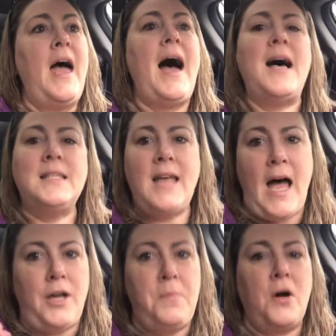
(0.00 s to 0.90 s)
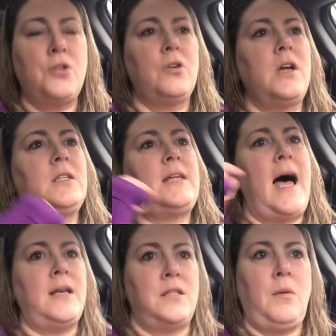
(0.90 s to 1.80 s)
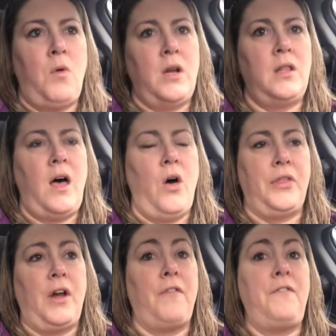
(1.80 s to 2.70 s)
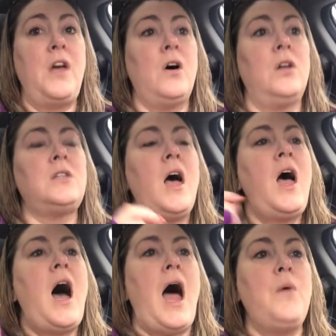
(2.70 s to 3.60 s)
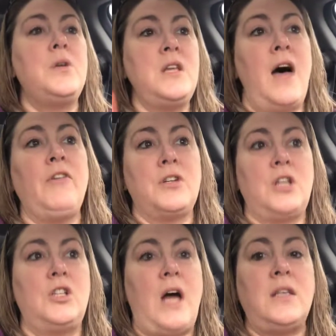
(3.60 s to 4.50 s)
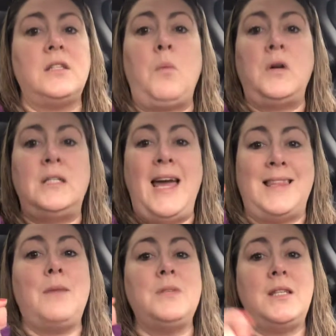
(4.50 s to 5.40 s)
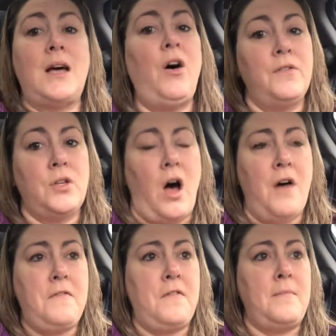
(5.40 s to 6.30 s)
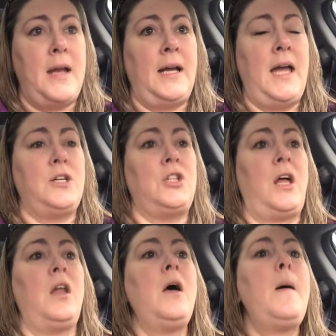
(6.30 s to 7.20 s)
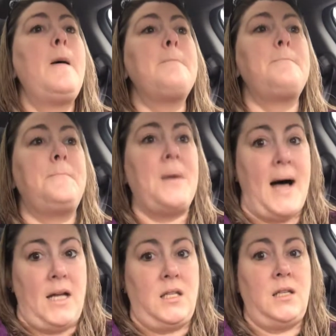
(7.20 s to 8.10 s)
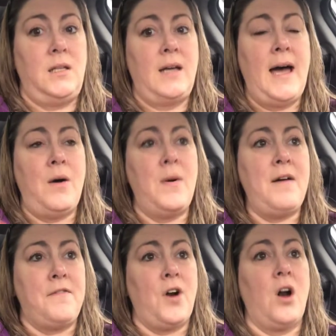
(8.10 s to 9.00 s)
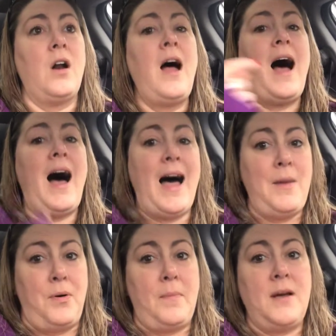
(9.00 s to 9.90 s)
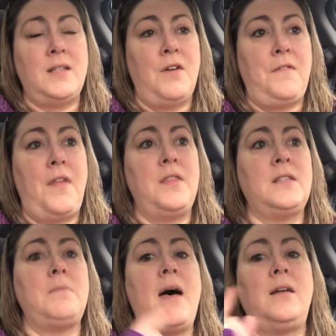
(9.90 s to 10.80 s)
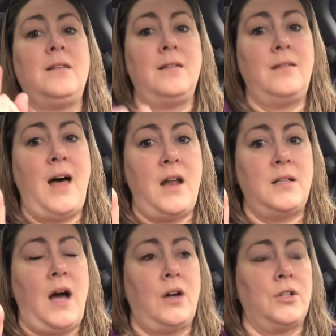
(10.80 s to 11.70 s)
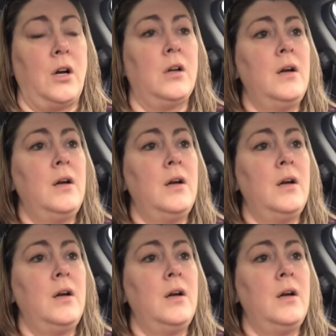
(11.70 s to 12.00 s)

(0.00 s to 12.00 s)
As an acupuncturist, as someone in the healthcare field, I would never suggest someone take themselves off of a medication. But, however, I put myself on this med, not a doctor.